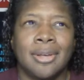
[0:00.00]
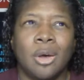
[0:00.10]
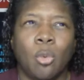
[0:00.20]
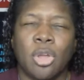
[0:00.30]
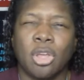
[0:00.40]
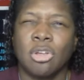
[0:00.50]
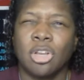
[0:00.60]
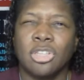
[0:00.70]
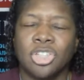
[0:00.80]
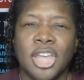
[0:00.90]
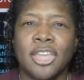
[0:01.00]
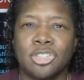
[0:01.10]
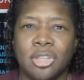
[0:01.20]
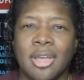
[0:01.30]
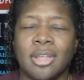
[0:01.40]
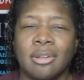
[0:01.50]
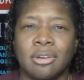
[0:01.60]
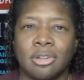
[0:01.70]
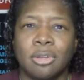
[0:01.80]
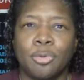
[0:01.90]
working on a change night on
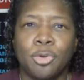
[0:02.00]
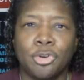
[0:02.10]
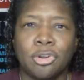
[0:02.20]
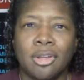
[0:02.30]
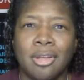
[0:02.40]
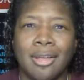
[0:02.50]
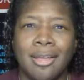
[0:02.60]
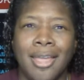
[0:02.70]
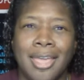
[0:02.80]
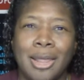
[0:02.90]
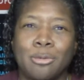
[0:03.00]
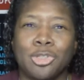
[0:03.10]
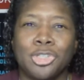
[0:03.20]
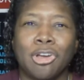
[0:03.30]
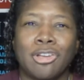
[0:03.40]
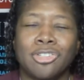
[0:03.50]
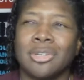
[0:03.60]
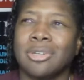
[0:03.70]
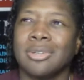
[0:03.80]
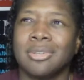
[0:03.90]
a computer, and I was
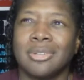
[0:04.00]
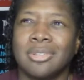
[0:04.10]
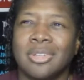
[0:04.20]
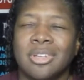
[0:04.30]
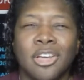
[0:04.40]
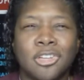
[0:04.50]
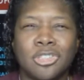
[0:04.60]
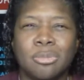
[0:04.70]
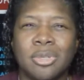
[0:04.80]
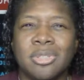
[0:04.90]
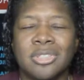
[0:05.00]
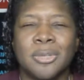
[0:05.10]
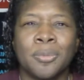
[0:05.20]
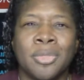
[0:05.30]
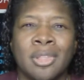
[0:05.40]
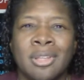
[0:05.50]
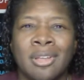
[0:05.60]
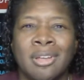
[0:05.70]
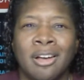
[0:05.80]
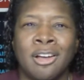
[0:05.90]
charging the customers
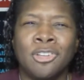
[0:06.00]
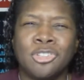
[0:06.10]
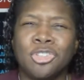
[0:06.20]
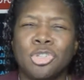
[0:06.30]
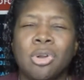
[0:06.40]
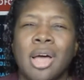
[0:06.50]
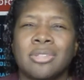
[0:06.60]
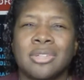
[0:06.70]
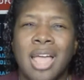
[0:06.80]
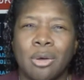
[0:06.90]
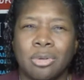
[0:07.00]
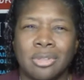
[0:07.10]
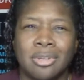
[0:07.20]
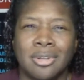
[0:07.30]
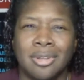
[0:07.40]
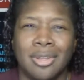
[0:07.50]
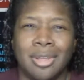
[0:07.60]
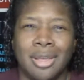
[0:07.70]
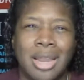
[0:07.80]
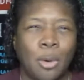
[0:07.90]
$102 an hour,
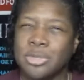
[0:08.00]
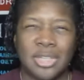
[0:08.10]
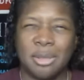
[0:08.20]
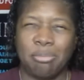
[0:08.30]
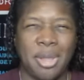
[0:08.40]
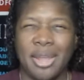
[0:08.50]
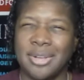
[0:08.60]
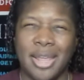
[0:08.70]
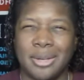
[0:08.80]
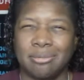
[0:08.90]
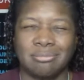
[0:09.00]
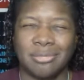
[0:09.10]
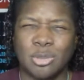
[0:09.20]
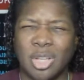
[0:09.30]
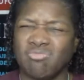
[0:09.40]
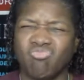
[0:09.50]
and I wasn't getting paid that. I was like,